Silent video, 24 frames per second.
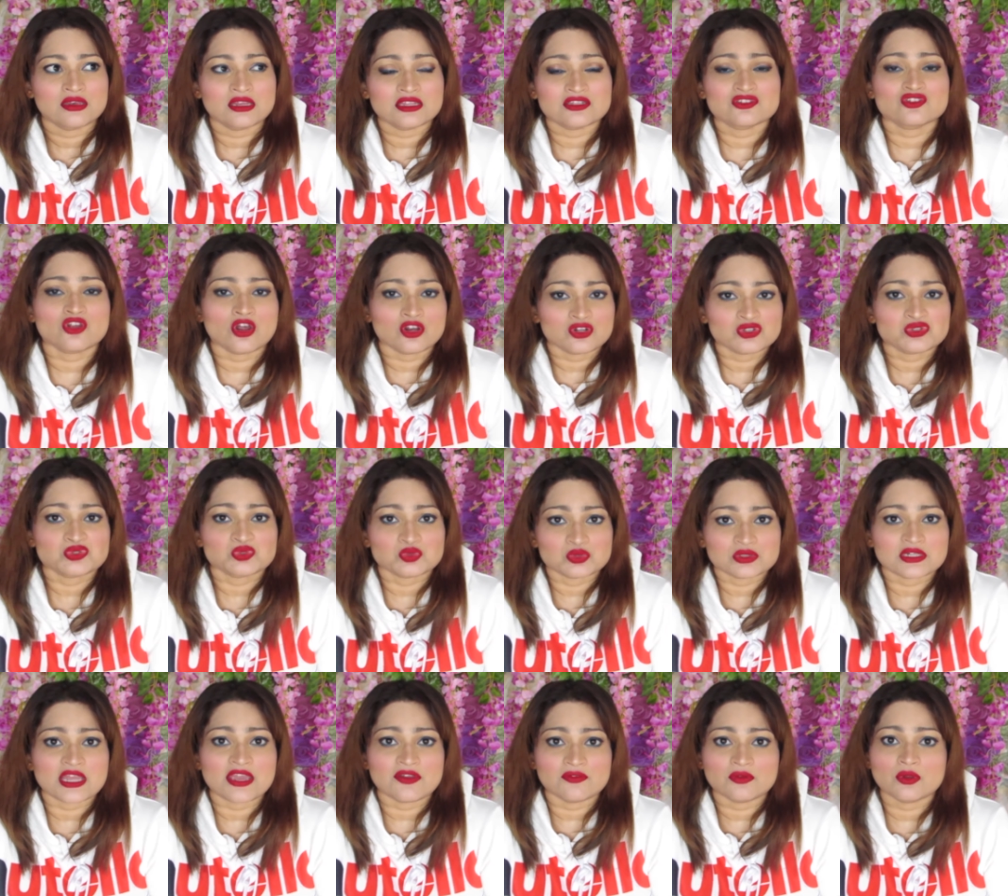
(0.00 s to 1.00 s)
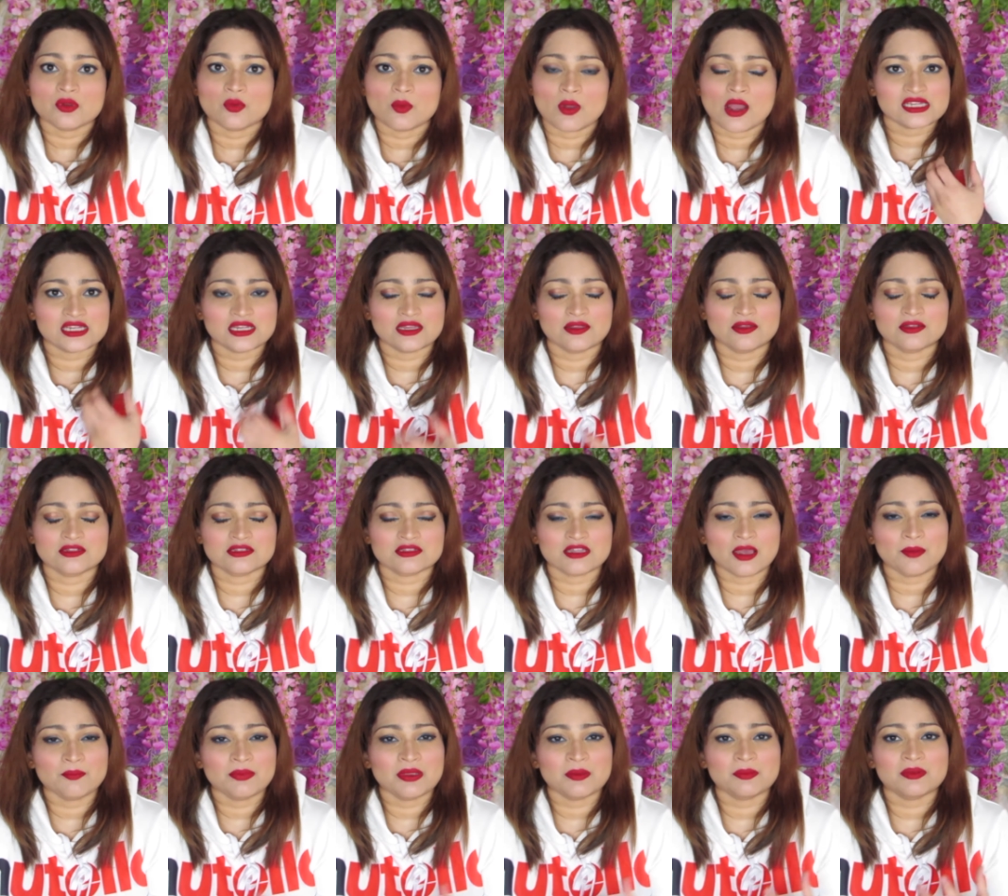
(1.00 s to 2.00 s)
does not suit everyone.
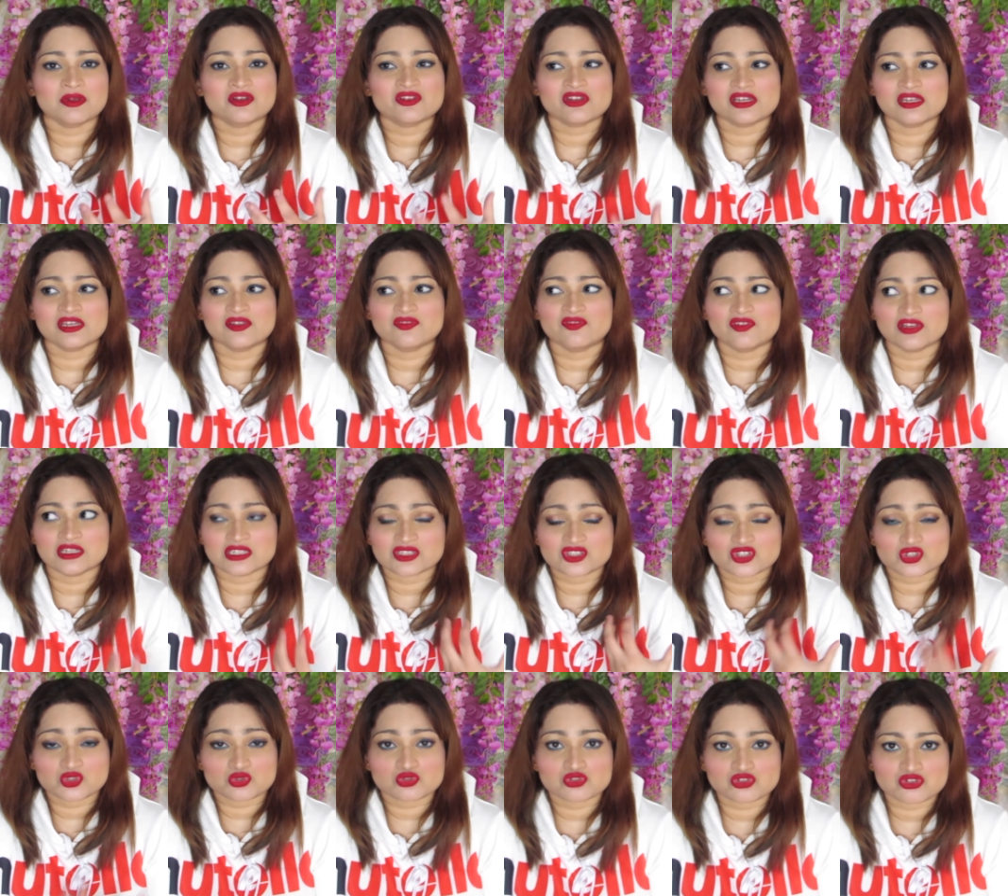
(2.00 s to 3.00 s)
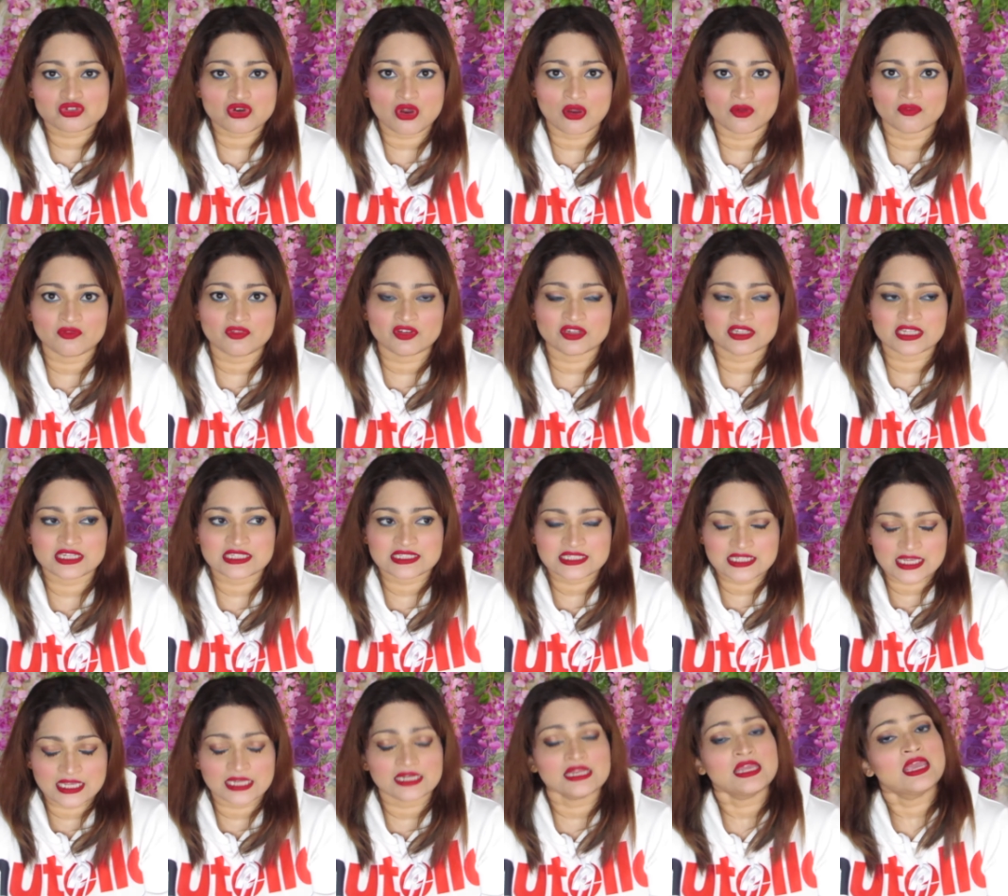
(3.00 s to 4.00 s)
Some people really feel it's too strong for their
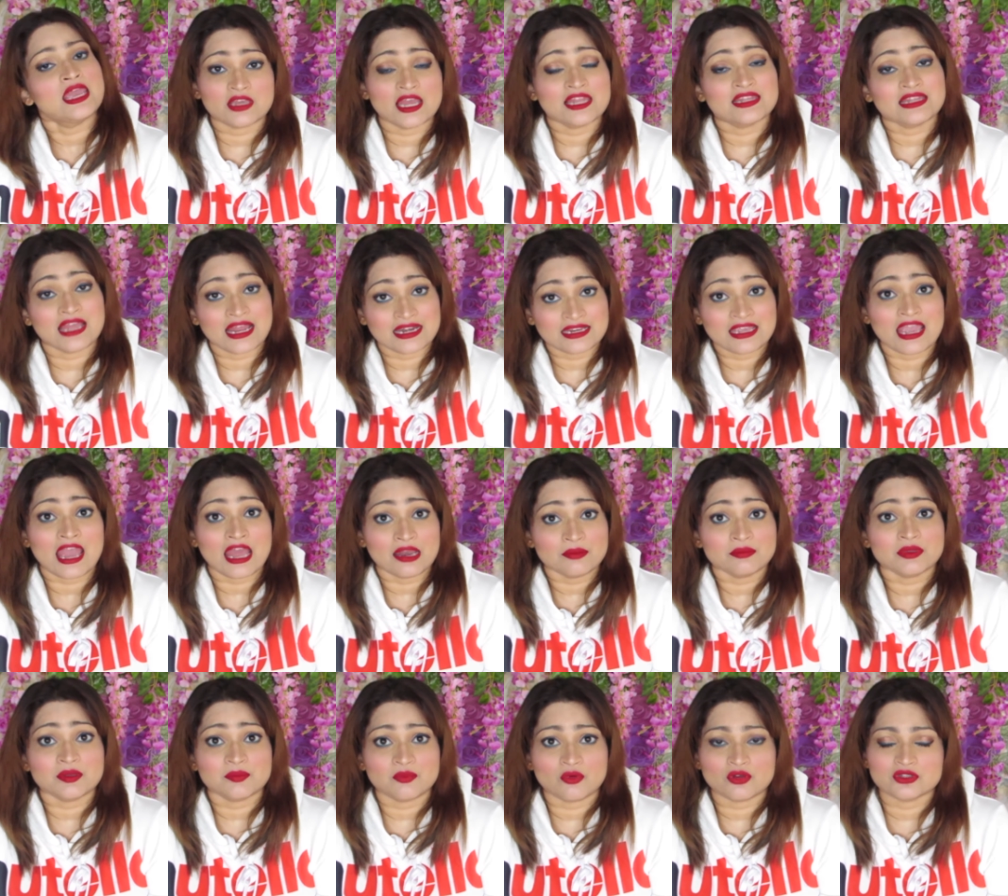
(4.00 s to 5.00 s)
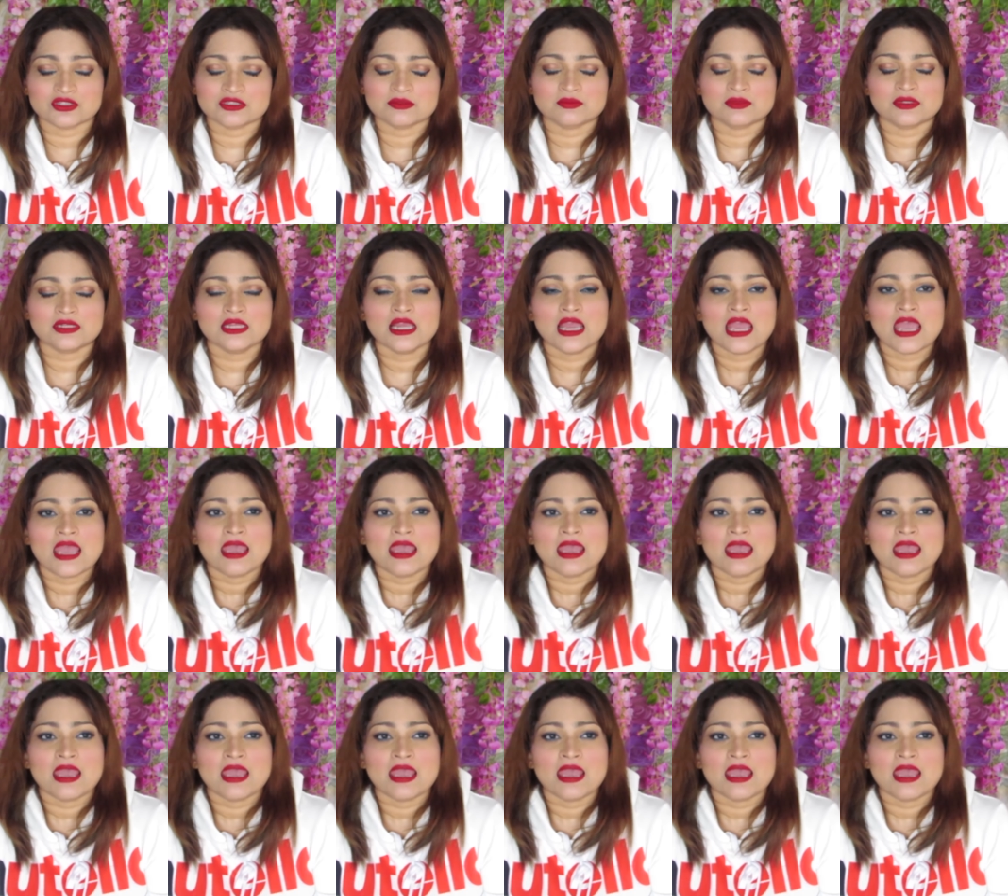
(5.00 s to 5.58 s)
skin, and that can be possible.